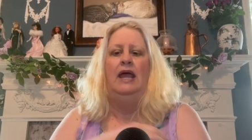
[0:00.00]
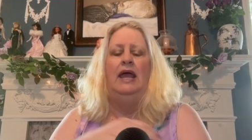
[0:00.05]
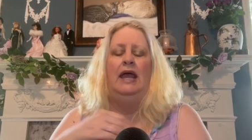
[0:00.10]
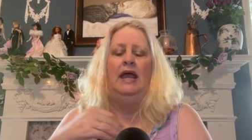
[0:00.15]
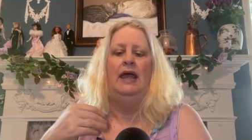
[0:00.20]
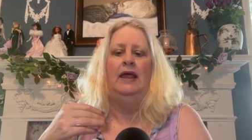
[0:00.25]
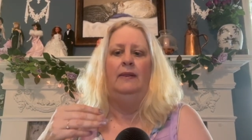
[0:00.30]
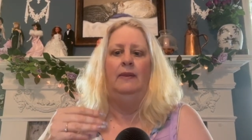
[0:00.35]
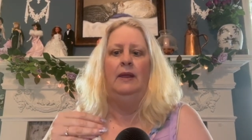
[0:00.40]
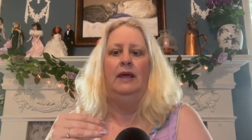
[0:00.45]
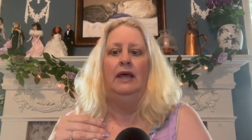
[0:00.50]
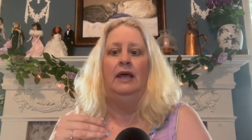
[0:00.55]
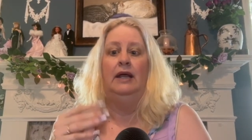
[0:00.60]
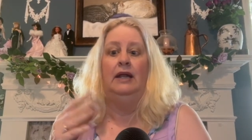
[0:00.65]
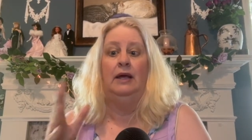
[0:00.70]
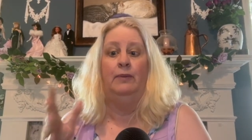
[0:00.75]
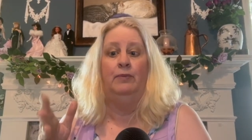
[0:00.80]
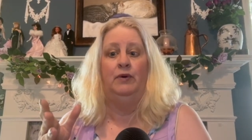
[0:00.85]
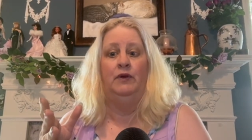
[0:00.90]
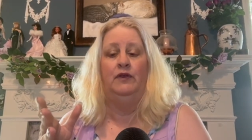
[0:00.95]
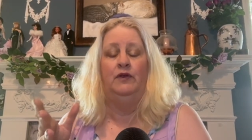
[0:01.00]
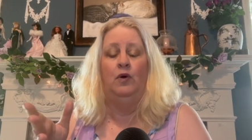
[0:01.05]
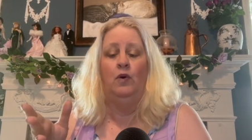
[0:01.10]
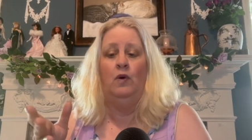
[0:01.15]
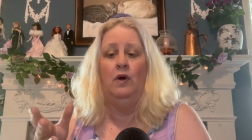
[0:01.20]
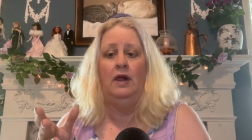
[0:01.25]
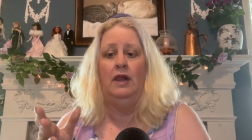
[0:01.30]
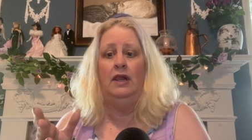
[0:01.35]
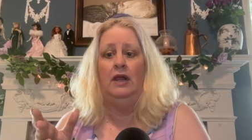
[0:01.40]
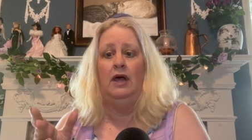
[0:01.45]
And then I put the
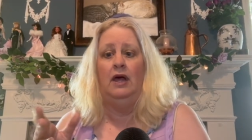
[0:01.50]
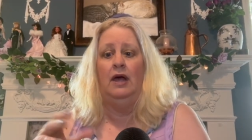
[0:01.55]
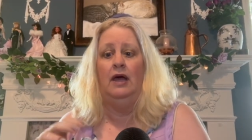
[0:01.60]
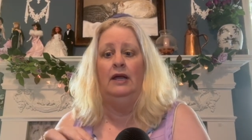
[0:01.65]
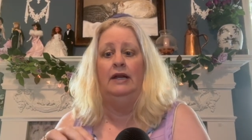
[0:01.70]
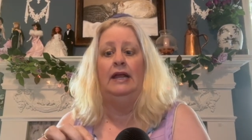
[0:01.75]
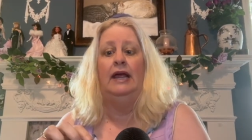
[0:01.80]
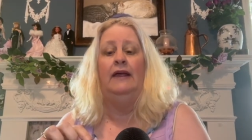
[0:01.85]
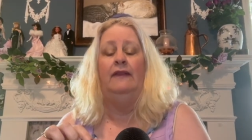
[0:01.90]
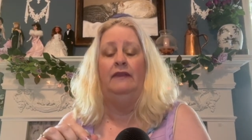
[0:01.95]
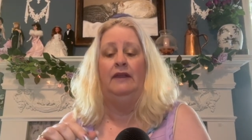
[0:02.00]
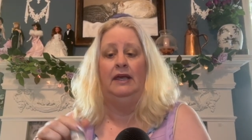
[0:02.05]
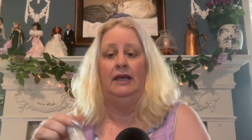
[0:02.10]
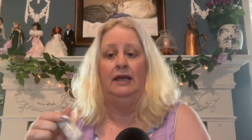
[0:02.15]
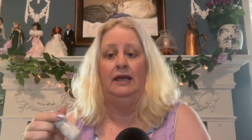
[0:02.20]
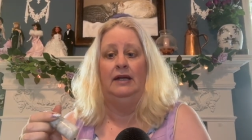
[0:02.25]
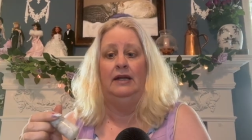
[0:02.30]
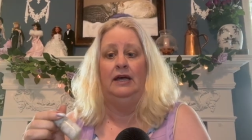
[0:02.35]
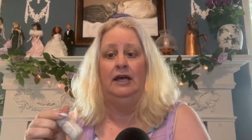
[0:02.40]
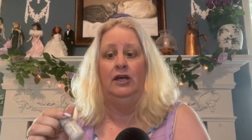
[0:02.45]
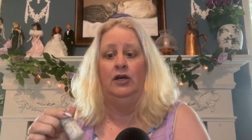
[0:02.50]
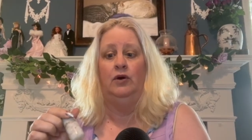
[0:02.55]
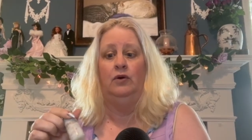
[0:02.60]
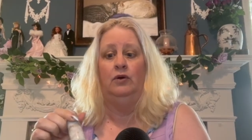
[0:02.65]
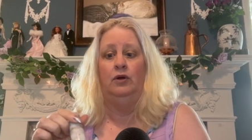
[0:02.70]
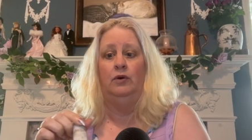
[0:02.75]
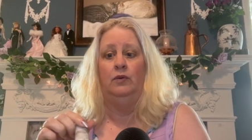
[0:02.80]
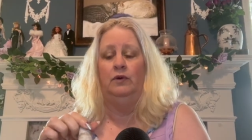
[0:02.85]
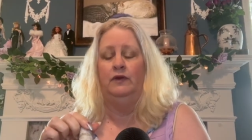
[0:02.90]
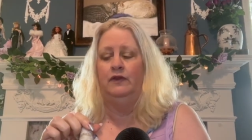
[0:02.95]
oil on, and then I coat
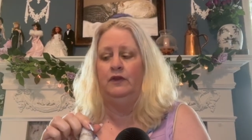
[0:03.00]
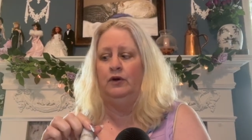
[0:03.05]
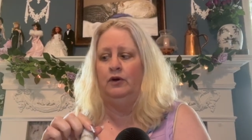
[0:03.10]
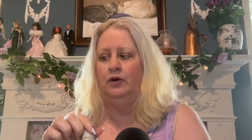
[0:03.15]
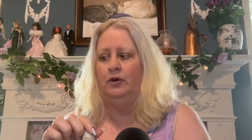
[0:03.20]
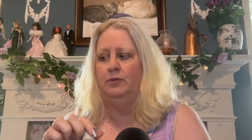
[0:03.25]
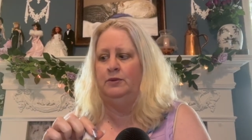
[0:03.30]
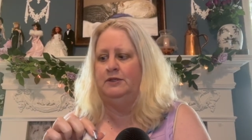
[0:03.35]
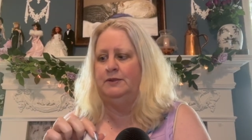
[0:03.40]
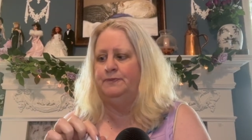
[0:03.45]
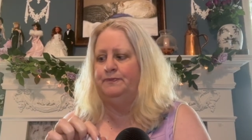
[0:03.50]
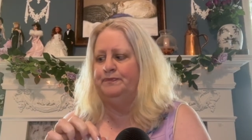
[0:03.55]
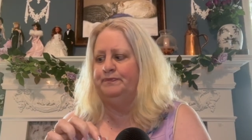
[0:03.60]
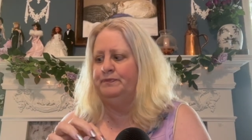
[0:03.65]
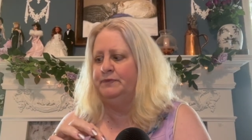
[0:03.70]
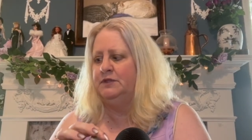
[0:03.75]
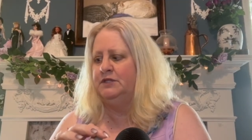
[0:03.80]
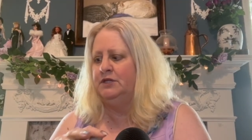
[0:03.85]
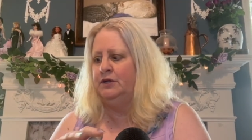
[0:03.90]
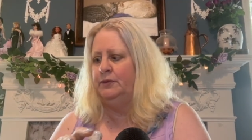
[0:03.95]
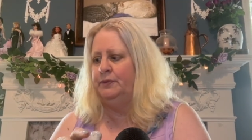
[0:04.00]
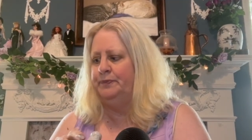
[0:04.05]
it with the herbs. So,